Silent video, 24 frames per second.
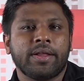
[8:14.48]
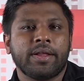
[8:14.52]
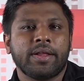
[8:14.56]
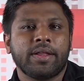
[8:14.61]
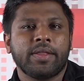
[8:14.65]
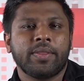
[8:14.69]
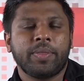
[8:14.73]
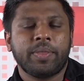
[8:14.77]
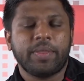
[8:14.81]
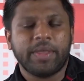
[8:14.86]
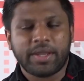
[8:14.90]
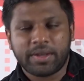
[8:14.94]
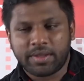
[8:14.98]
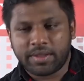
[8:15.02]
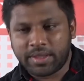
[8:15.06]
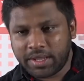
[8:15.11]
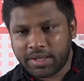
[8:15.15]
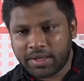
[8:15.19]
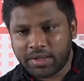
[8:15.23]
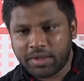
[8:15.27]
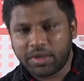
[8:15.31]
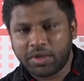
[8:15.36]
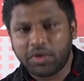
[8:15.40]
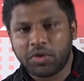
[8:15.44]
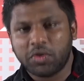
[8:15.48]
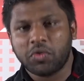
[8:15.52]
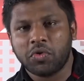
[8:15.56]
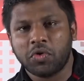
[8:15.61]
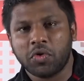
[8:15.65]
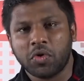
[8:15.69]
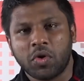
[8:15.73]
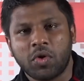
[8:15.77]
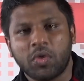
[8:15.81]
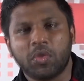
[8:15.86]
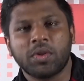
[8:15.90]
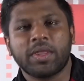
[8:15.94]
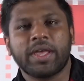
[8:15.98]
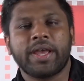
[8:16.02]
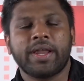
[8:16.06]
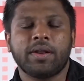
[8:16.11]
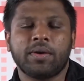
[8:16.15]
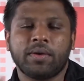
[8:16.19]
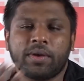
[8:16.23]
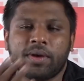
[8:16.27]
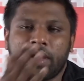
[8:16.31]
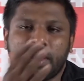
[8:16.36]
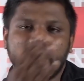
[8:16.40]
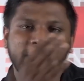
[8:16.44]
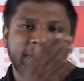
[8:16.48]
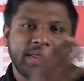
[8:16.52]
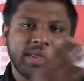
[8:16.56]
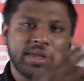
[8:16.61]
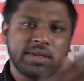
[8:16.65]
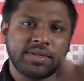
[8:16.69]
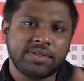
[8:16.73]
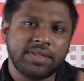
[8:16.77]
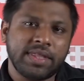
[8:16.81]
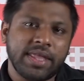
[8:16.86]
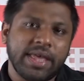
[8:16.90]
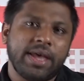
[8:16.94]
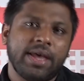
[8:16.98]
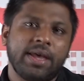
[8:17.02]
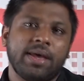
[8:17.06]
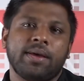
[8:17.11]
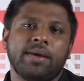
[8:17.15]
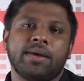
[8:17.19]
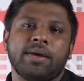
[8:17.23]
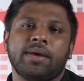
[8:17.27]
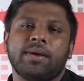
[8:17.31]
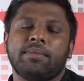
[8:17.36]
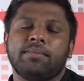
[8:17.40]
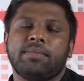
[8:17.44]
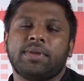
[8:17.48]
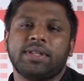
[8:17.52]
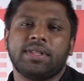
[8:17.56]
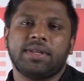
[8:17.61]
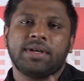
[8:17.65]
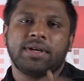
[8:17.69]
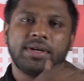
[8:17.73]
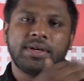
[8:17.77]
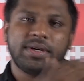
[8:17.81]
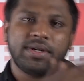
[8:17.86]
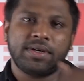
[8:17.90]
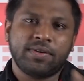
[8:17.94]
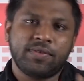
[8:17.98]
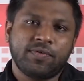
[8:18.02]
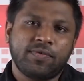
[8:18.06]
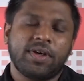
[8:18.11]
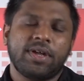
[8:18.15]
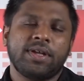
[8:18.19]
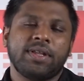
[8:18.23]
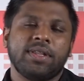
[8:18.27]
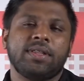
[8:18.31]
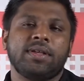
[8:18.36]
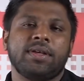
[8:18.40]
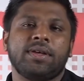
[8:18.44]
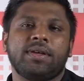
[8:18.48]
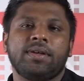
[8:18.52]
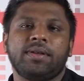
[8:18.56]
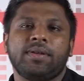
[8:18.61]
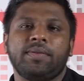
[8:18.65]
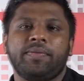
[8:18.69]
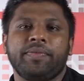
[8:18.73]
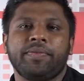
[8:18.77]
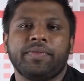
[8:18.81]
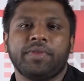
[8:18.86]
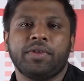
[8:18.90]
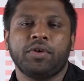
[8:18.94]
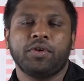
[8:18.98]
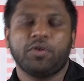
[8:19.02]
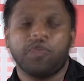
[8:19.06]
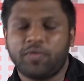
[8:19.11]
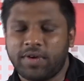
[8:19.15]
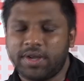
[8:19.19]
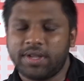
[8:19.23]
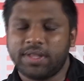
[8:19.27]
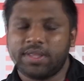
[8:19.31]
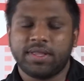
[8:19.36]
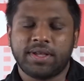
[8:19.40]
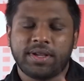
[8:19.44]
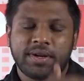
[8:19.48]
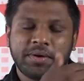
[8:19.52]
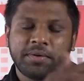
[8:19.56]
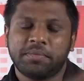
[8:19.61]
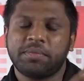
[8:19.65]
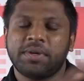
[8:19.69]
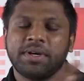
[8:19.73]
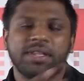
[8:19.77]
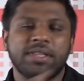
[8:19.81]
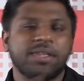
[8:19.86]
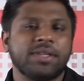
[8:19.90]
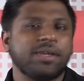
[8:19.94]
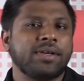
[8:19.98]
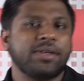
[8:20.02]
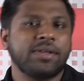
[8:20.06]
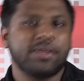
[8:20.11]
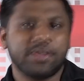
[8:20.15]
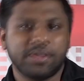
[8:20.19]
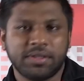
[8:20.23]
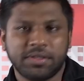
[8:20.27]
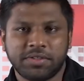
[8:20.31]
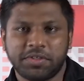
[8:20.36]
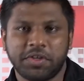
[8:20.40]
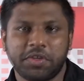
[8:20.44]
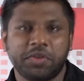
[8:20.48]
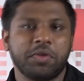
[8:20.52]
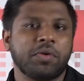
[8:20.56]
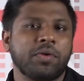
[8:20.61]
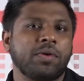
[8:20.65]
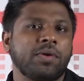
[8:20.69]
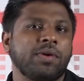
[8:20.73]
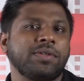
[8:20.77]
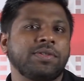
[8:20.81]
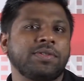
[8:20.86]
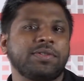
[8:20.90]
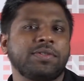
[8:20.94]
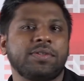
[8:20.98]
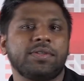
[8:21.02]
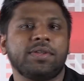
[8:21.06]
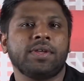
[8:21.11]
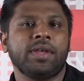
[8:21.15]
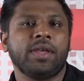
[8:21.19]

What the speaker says: Then you know that, okay, that's their mother, father, your father and mother is a nurse,